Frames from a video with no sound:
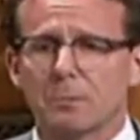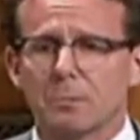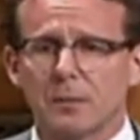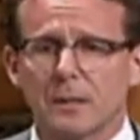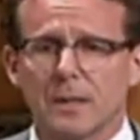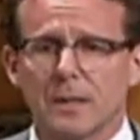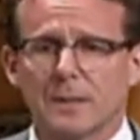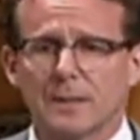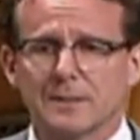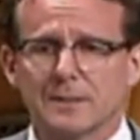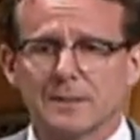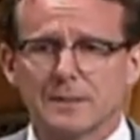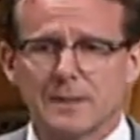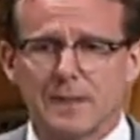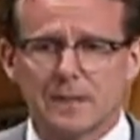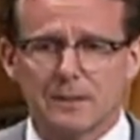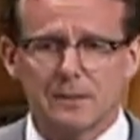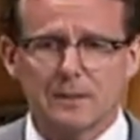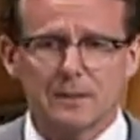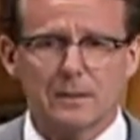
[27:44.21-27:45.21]
place
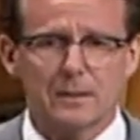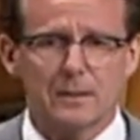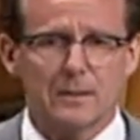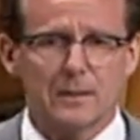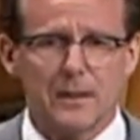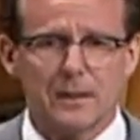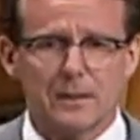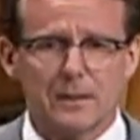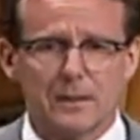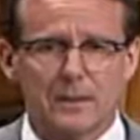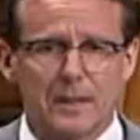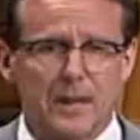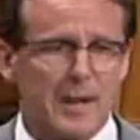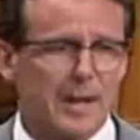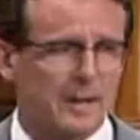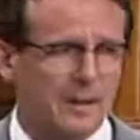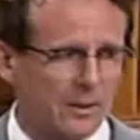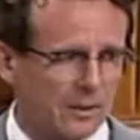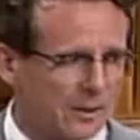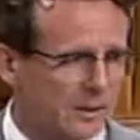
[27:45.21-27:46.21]
than
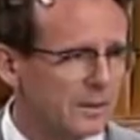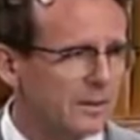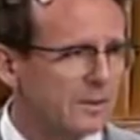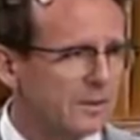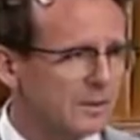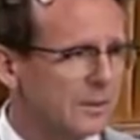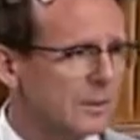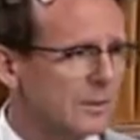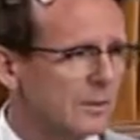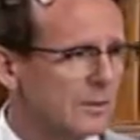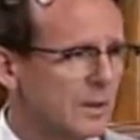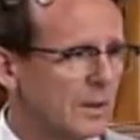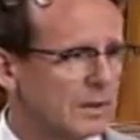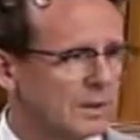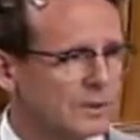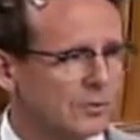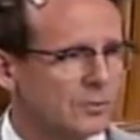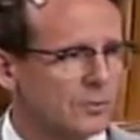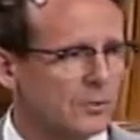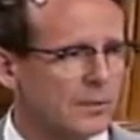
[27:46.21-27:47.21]
Canada is on
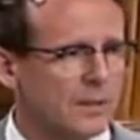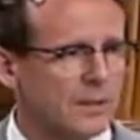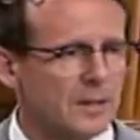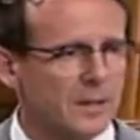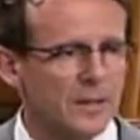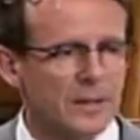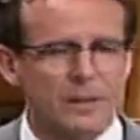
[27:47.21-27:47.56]
this treaty.